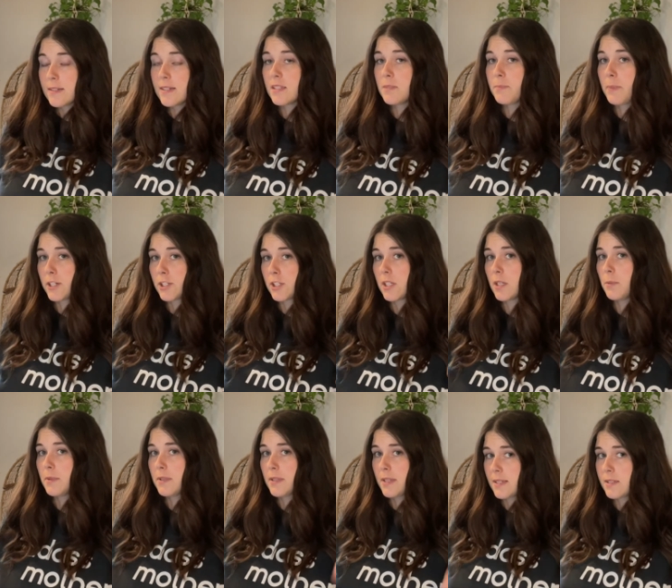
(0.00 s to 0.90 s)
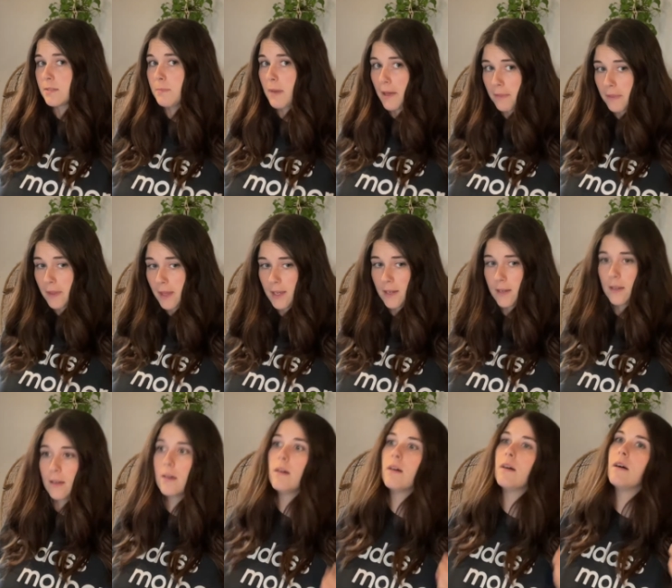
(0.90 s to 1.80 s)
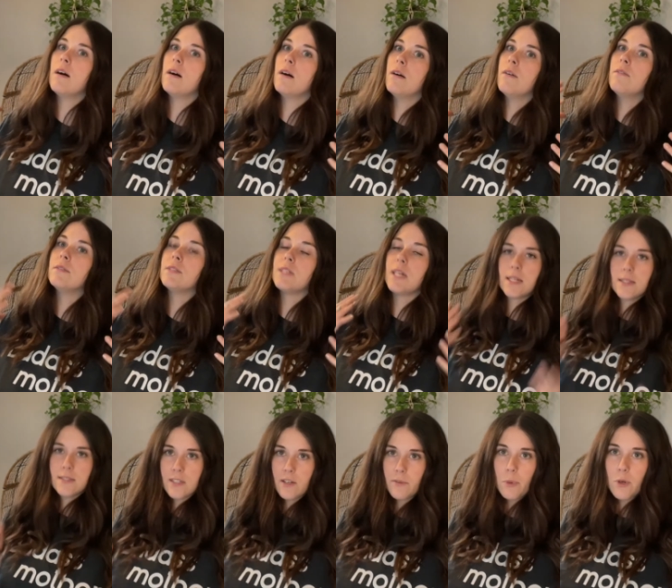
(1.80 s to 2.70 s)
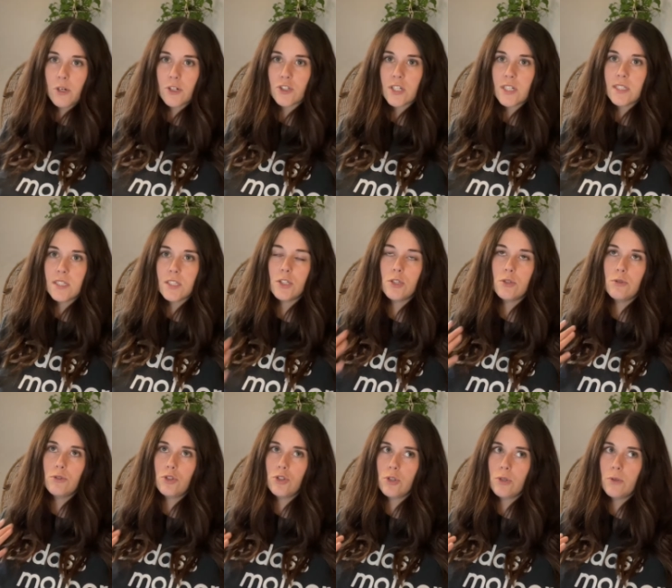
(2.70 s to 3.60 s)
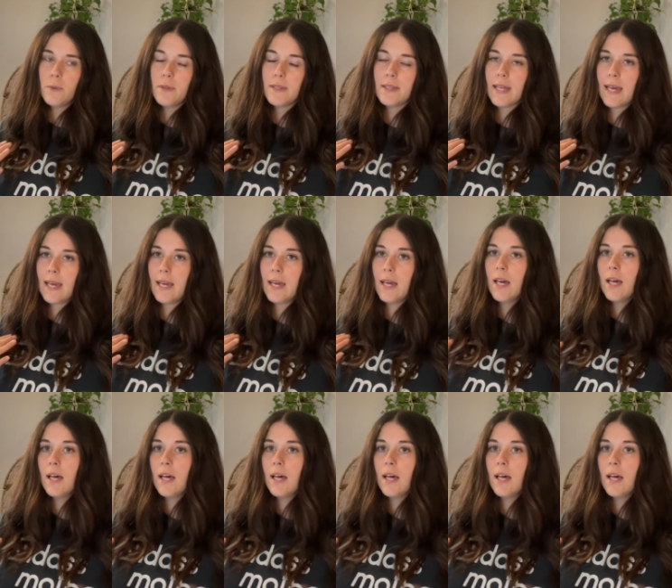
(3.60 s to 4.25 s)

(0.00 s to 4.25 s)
especially with this method of taking self-portraits, to shoot with a